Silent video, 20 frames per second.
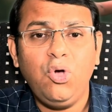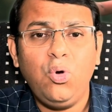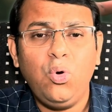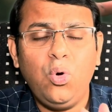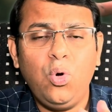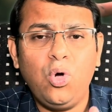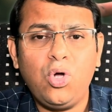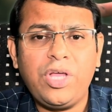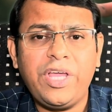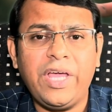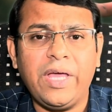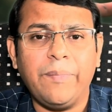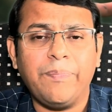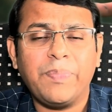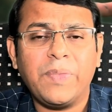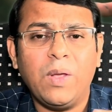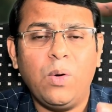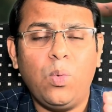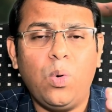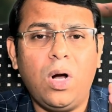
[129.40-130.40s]

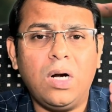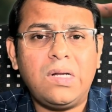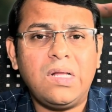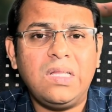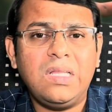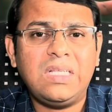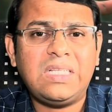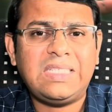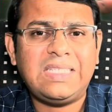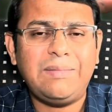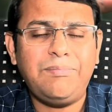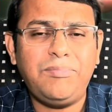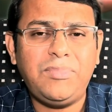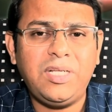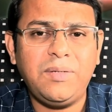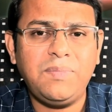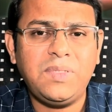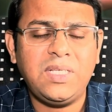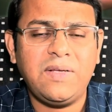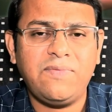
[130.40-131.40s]
Okay, what are the
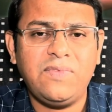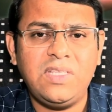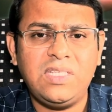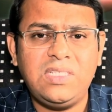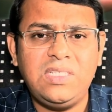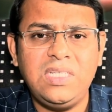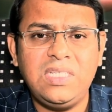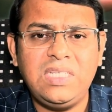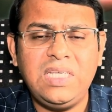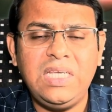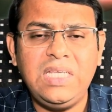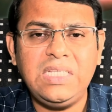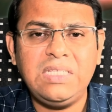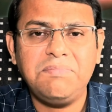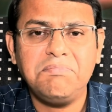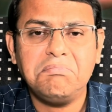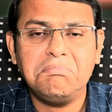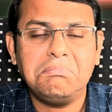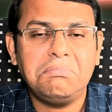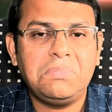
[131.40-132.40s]
symptoms of this
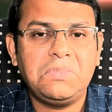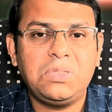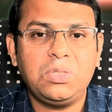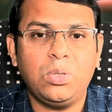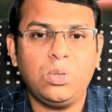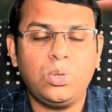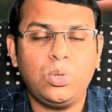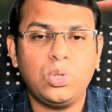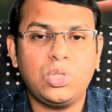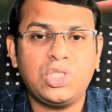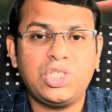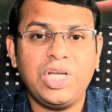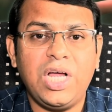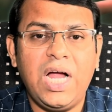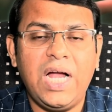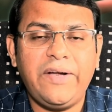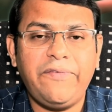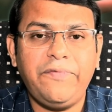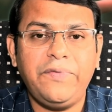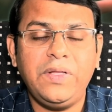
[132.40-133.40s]
disease? So to
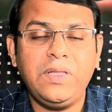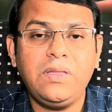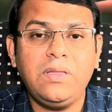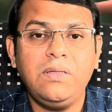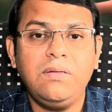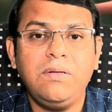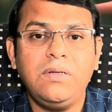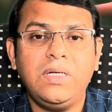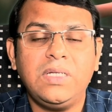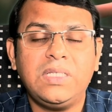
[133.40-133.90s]
start with, a